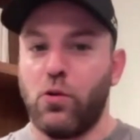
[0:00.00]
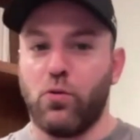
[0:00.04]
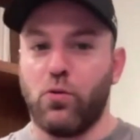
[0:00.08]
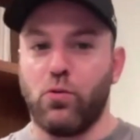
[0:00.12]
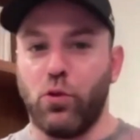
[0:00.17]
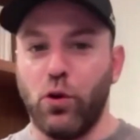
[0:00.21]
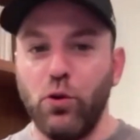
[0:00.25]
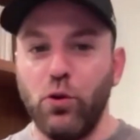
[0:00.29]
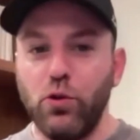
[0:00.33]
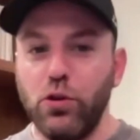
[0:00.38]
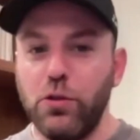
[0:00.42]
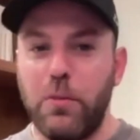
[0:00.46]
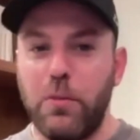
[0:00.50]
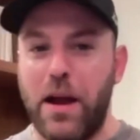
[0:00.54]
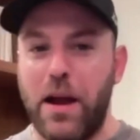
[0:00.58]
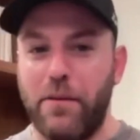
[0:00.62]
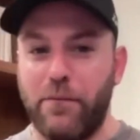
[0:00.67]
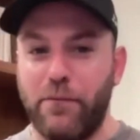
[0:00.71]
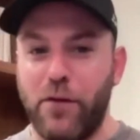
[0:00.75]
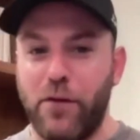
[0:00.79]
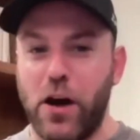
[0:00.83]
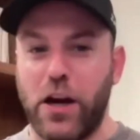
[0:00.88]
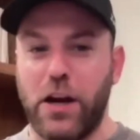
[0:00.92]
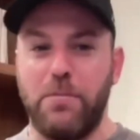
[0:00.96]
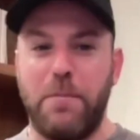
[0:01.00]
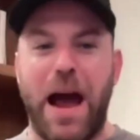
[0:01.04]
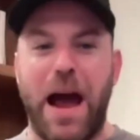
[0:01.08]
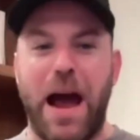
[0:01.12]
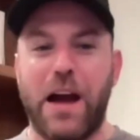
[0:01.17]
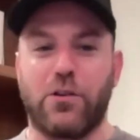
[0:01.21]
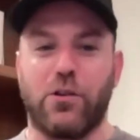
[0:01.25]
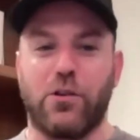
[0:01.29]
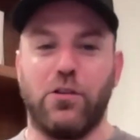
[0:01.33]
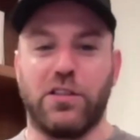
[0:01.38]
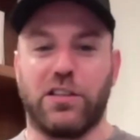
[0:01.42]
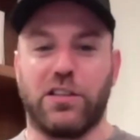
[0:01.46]
ruined my fucking
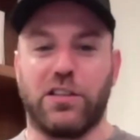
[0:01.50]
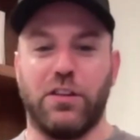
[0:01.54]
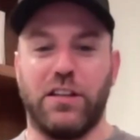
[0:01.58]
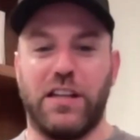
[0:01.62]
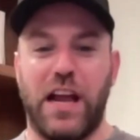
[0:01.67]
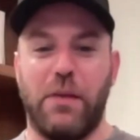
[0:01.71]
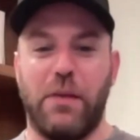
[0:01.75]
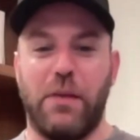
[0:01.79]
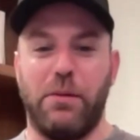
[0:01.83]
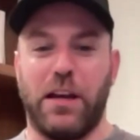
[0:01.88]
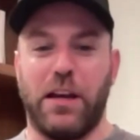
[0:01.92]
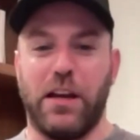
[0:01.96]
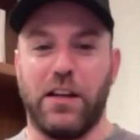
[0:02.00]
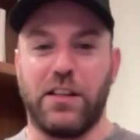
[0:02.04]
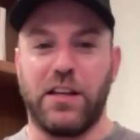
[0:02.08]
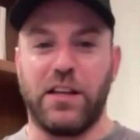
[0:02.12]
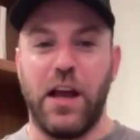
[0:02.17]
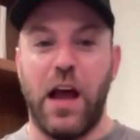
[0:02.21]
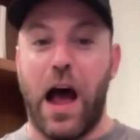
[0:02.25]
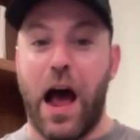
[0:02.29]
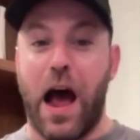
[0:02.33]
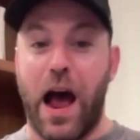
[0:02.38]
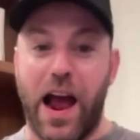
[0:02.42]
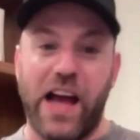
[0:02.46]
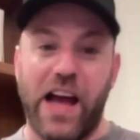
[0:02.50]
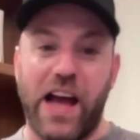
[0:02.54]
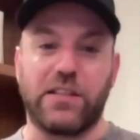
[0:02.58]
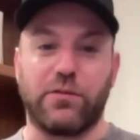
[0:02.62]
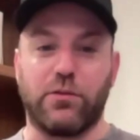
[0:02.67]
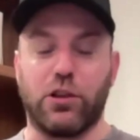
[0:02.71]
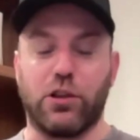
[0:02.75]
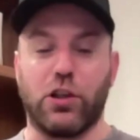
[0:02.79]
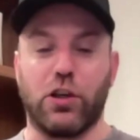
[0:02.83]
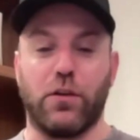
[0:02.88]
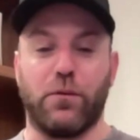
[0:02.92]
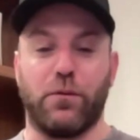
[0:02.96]
macros for the day because I asked
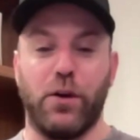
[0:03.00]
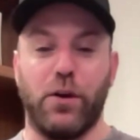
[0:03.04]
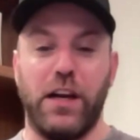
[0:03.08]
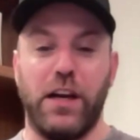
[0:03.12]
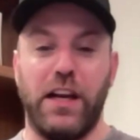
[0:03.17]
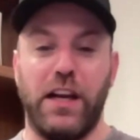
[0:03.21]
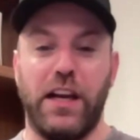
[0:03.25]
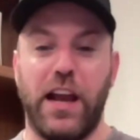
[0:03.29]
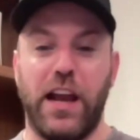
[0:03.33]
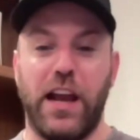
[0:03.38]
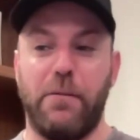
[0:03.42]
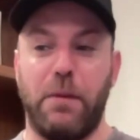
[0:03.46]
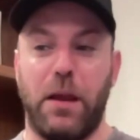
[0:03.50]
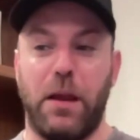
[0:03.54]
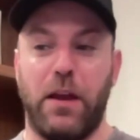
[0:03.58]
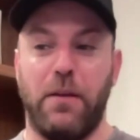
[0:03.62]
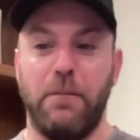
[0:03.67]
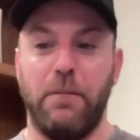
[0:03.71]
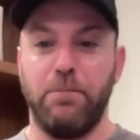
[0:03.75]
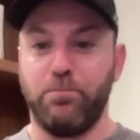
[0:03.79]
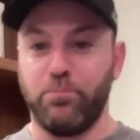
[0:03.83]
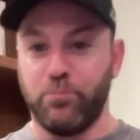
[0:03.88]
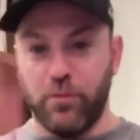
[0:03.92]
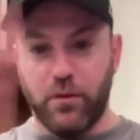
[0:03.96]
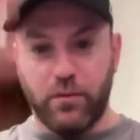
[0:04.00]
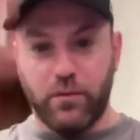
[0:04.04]
for sugar-free and he gave me